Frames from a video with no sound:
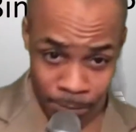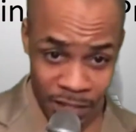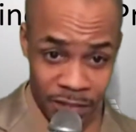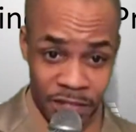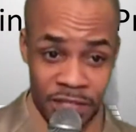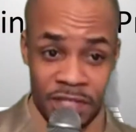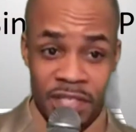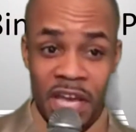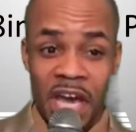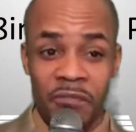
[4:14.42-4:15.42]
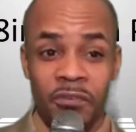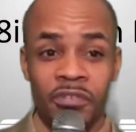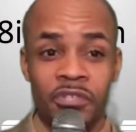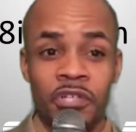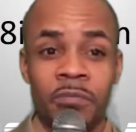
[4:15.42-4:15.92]
Now, this is after
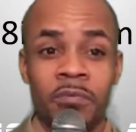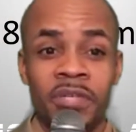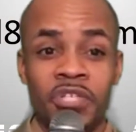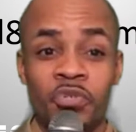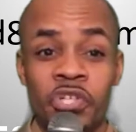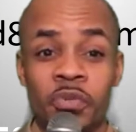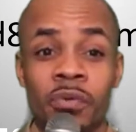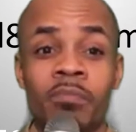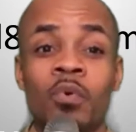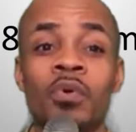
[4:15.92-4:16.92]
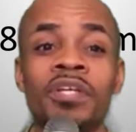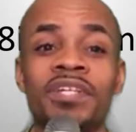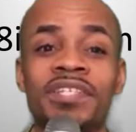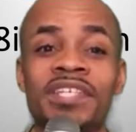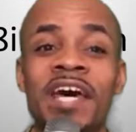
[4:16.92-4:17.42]
the Trump administration reportedly
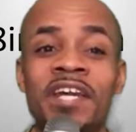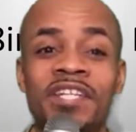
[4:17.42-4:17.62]
decided